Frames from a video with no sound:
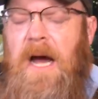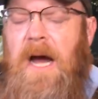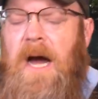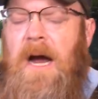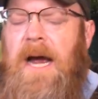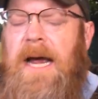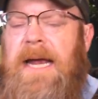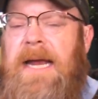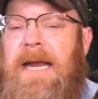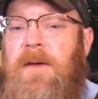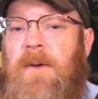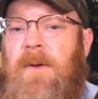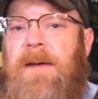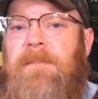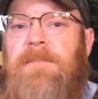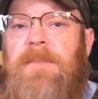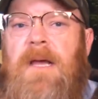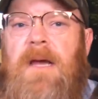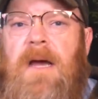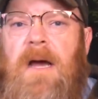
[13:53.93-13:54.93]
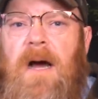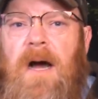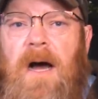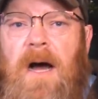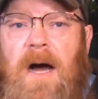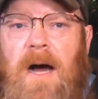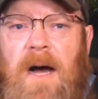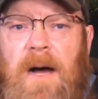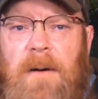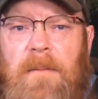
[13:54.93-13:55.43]
All right. Anyway,
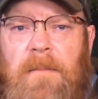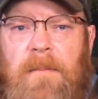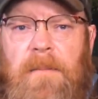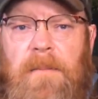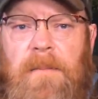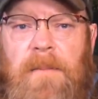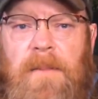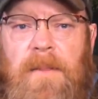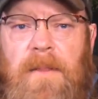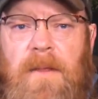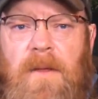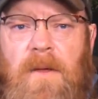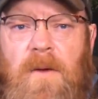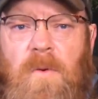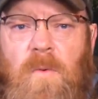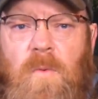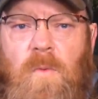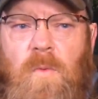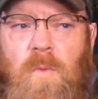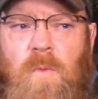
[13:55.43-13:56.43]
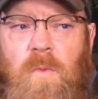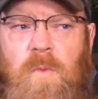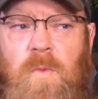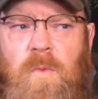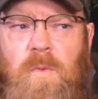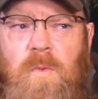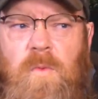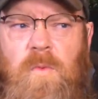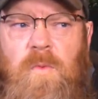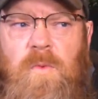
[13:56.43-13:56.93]
um,
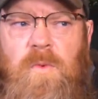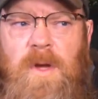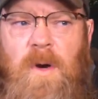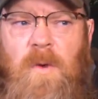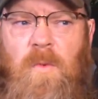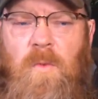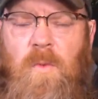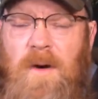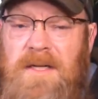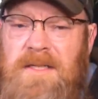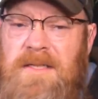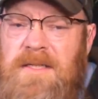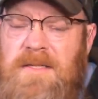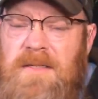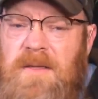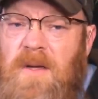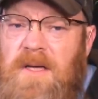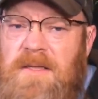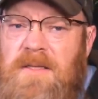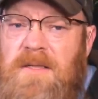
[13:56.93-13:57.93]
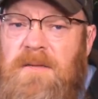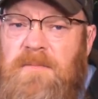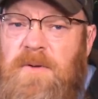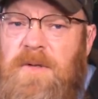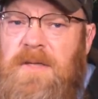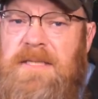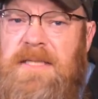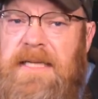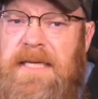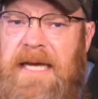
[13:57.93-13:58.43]
you know, once this law is on the
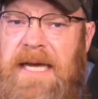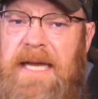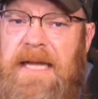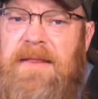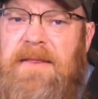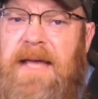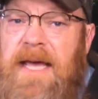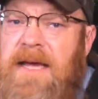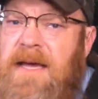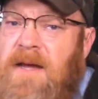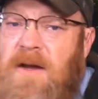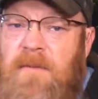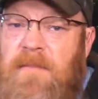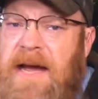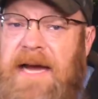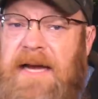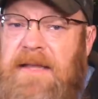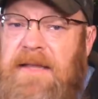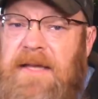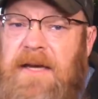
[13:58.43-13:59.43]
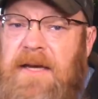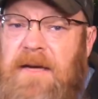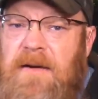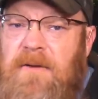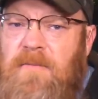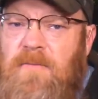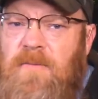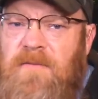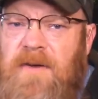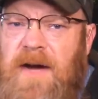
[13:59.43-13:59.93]
books again, they can go back and they
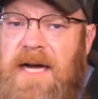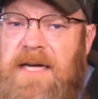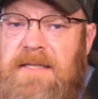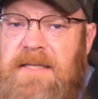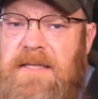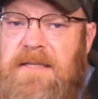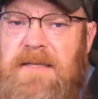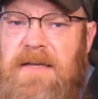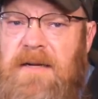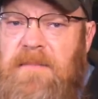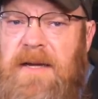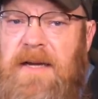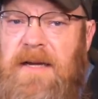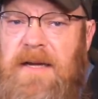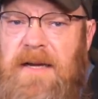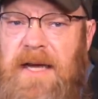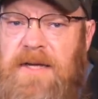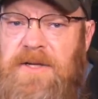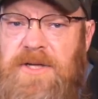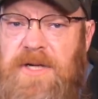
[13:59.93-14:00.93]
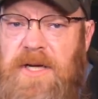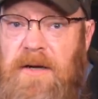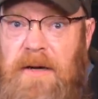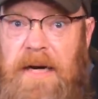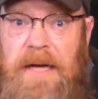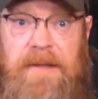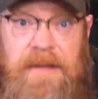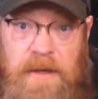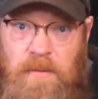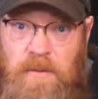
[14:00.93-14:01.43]
can revise this and amend it next year,
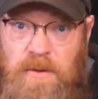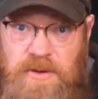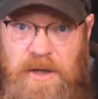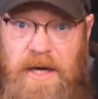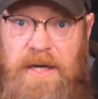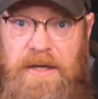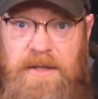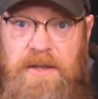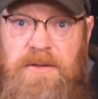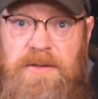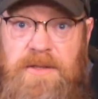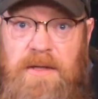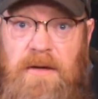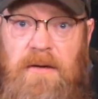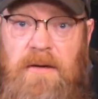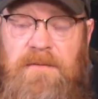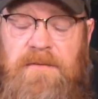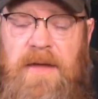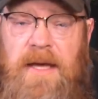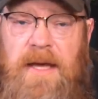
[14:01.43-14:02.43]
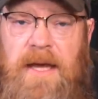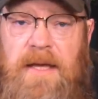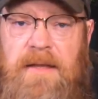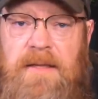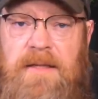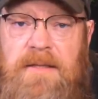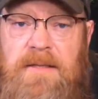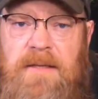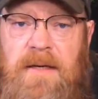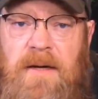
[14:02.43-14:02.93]
and they will try to do so if they
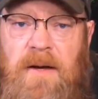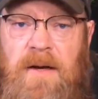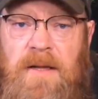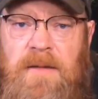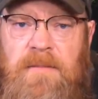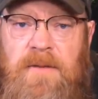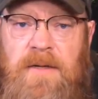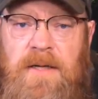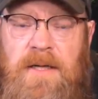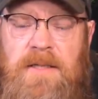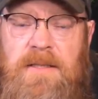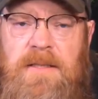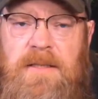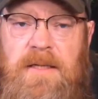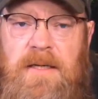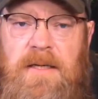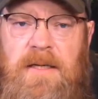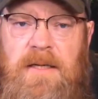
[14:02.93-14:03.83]
get this uh, on the books.